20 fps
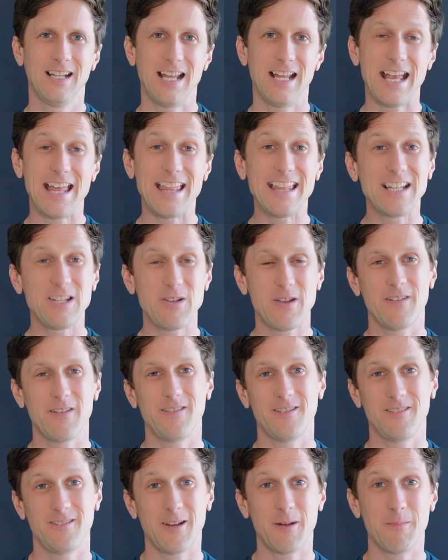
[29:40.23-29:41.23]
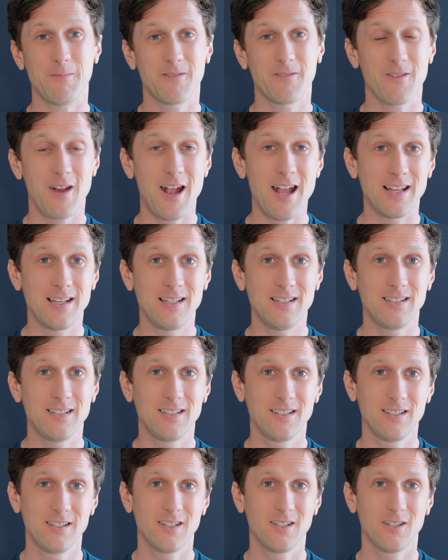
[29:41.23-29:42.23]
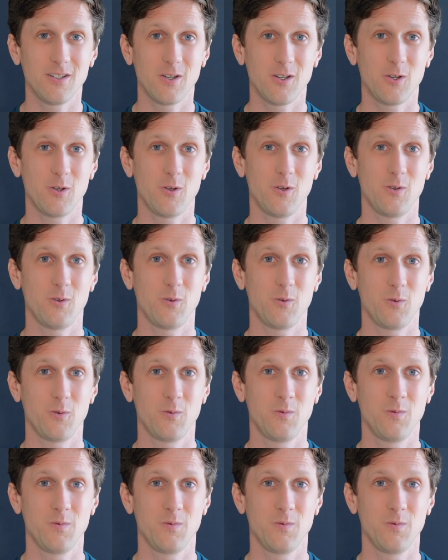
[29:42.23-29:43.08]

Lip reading: And then you have your dumb friend who